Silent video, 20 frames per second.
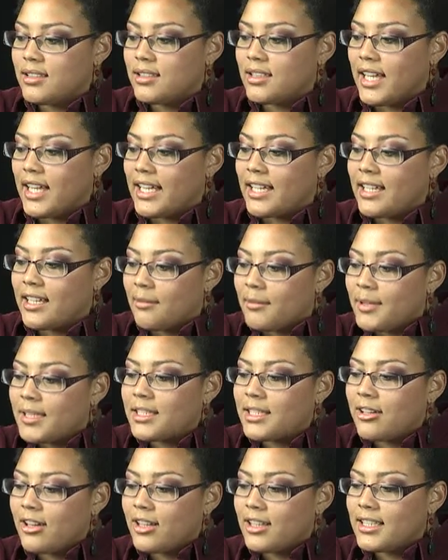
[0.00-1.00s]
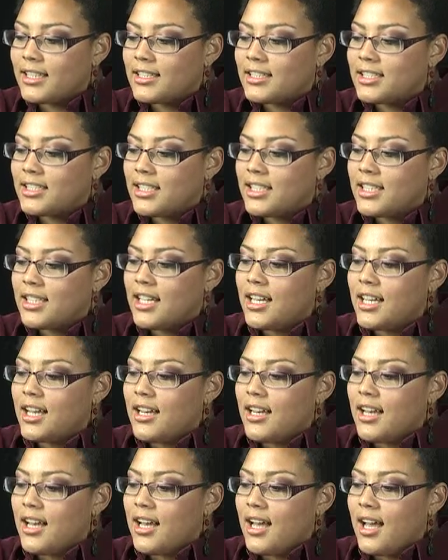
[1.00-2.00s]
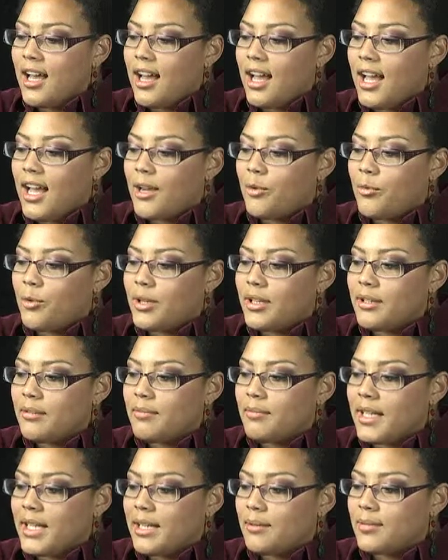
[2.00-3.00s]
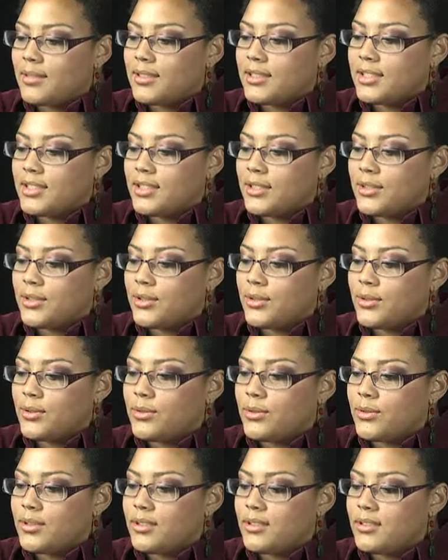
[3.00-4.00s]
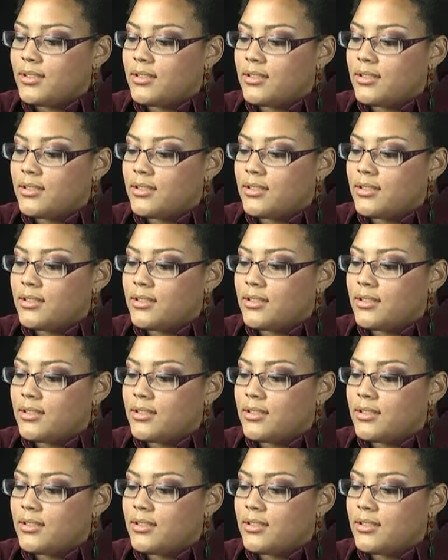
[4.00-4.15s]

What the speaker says: like coming to college, I wouldn't be able to